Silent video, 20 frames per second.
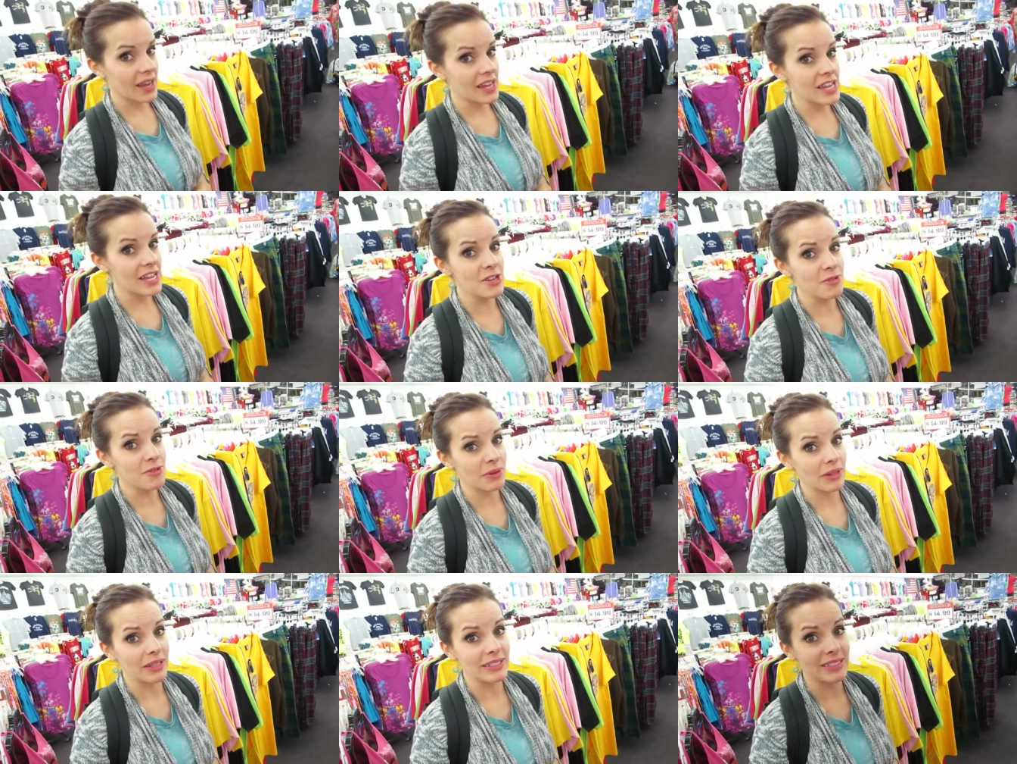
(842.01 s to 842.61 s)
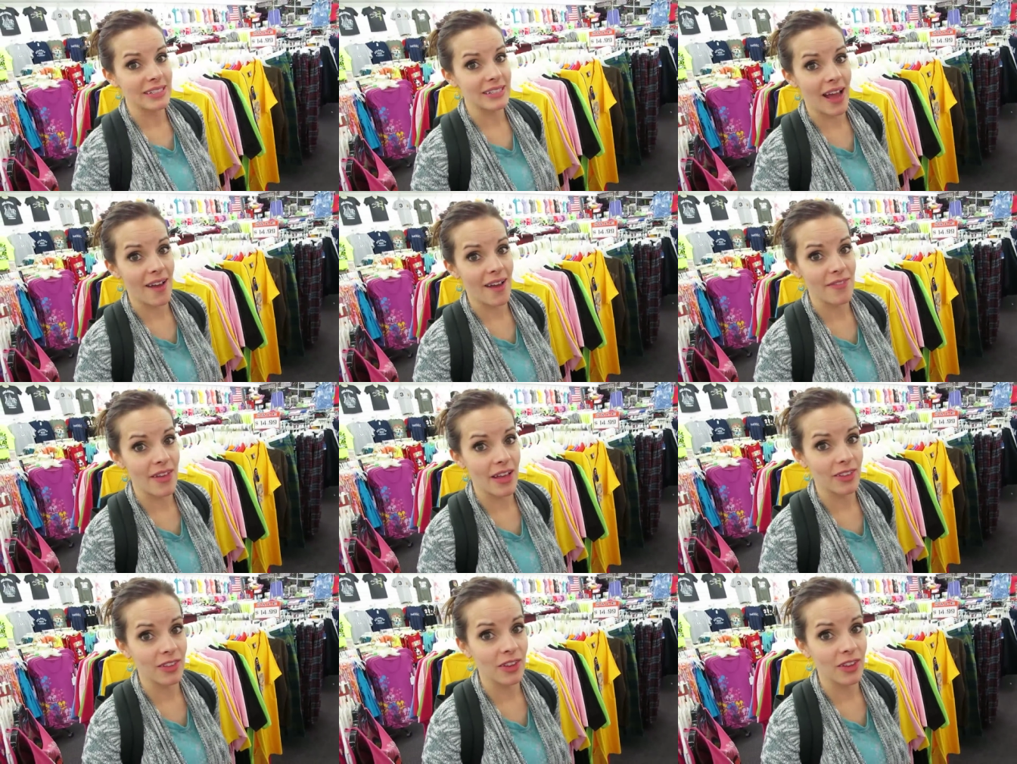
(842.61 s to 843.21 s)
He really did have
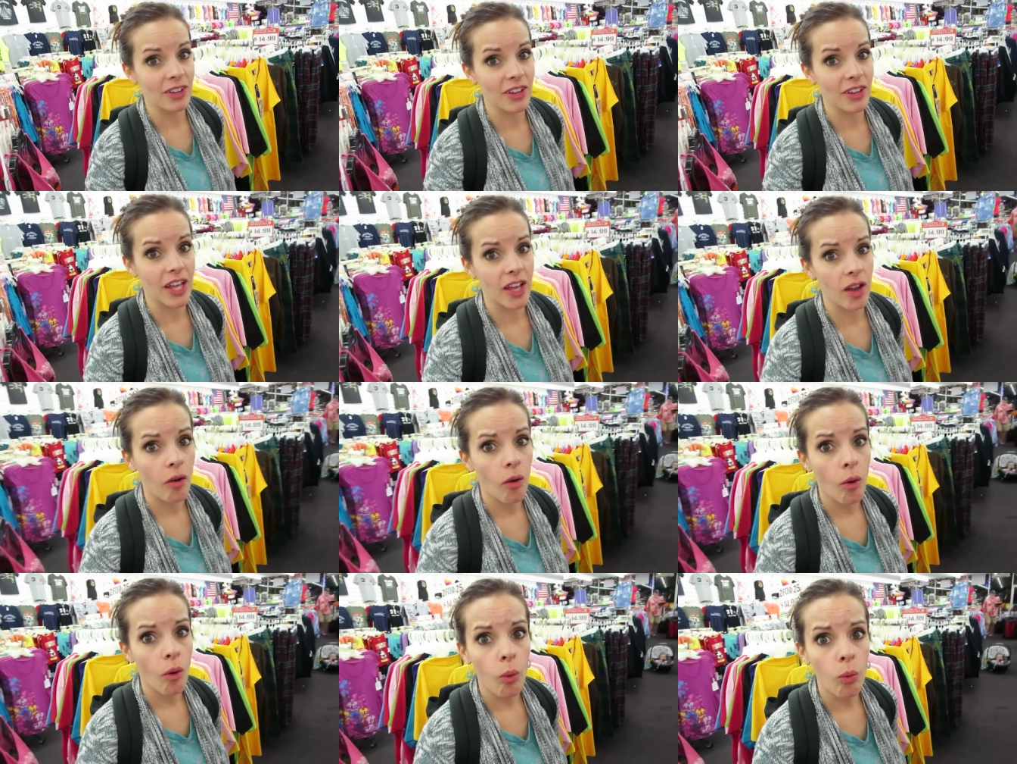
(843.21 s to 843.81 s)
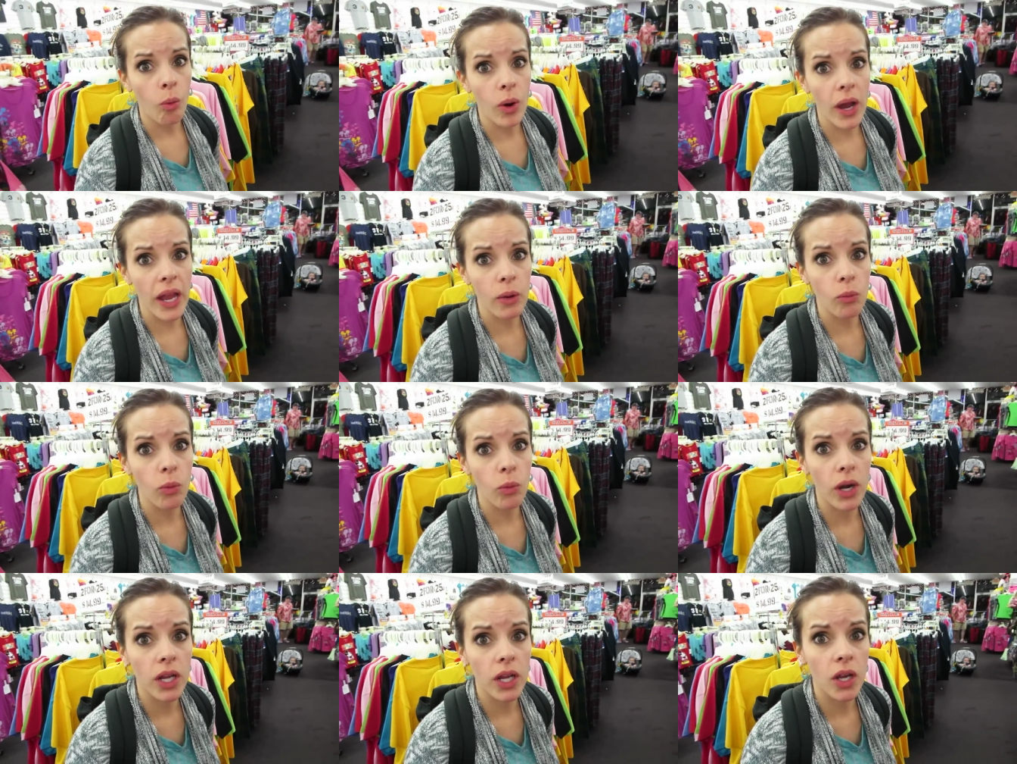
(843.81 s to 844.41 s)
that look like, wait,
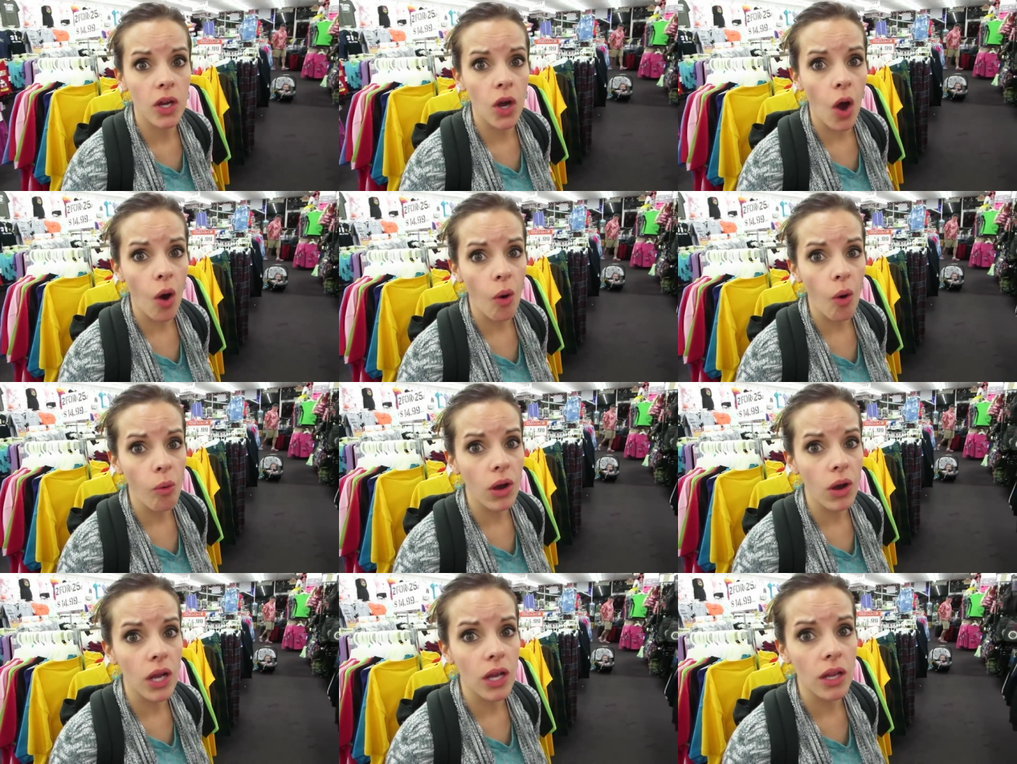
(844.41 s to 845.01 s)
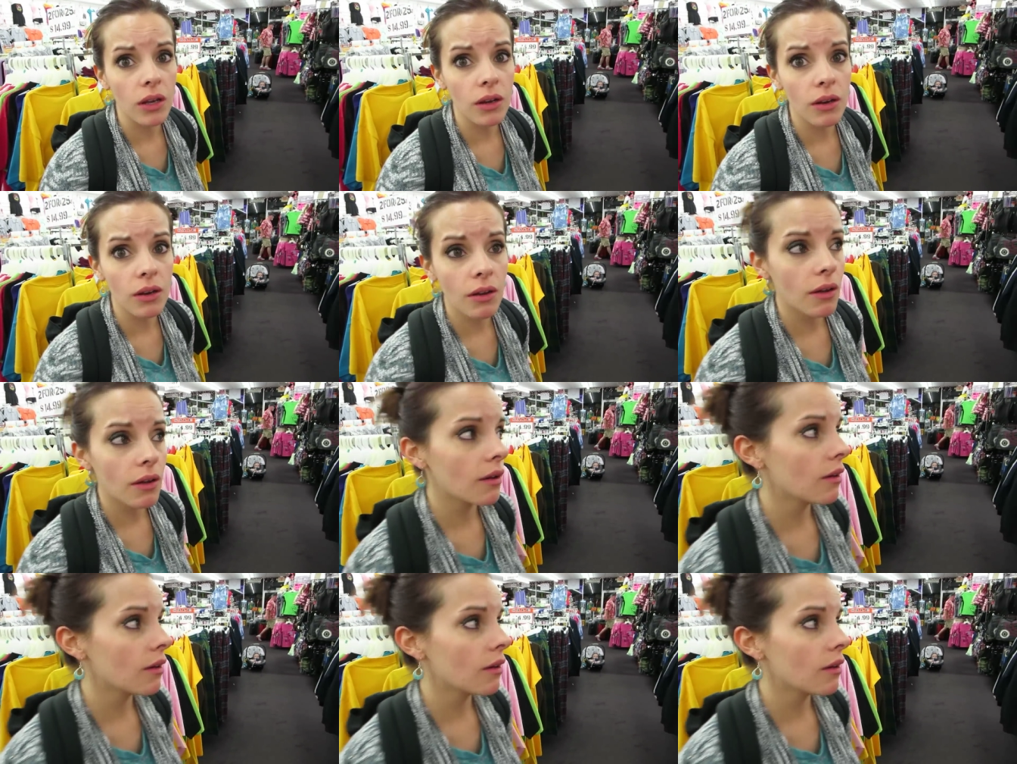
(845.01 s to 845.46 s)
where are you going?